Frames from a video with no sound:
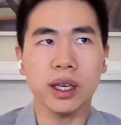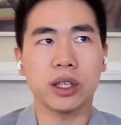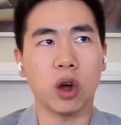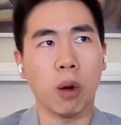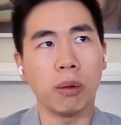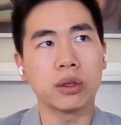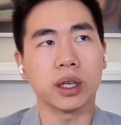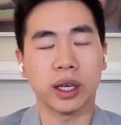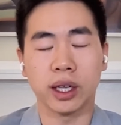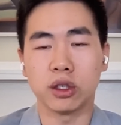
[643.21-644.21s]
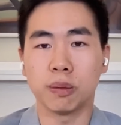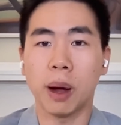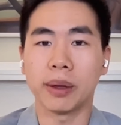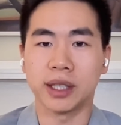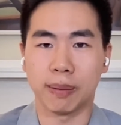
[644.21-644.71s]
is almost akin to
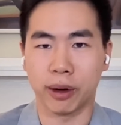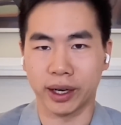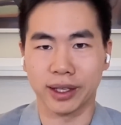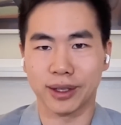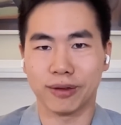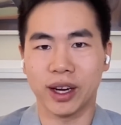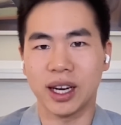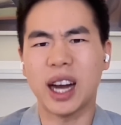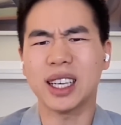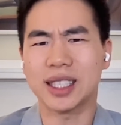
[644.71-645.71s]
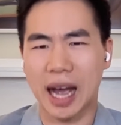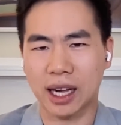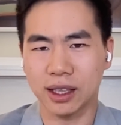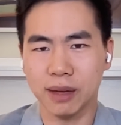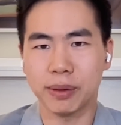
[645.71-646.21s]
public debt markets, right? Not
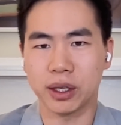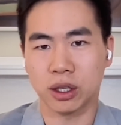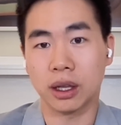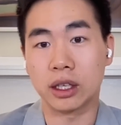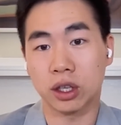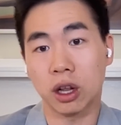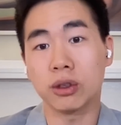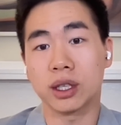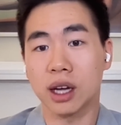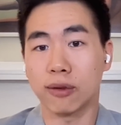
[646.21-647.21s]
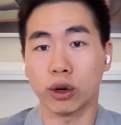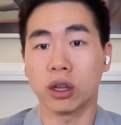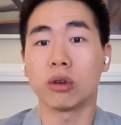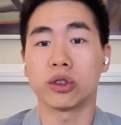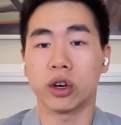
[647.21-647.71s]
exactly, but it's, it's close enough or
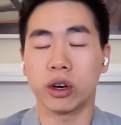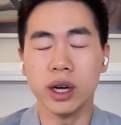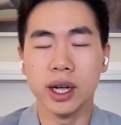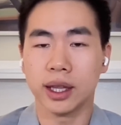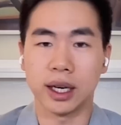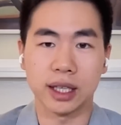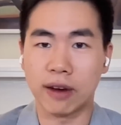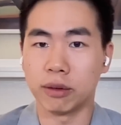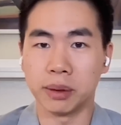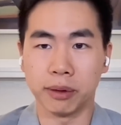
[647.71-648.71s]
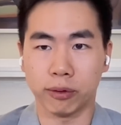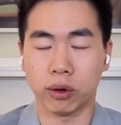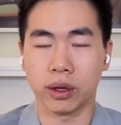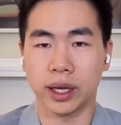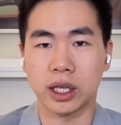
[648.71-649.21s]
closer than it's ever been
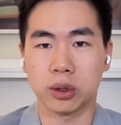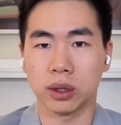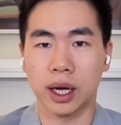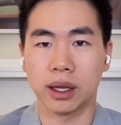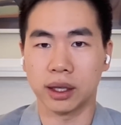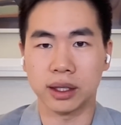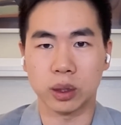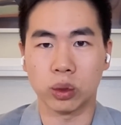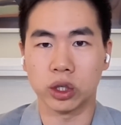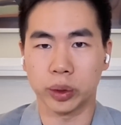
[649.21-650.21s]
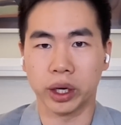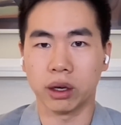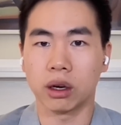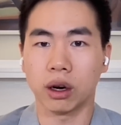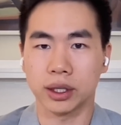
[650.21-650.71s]
before, thanks to a lot of things that we're doing
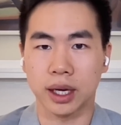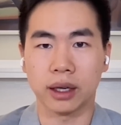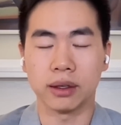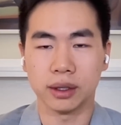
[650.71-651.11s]
on our side.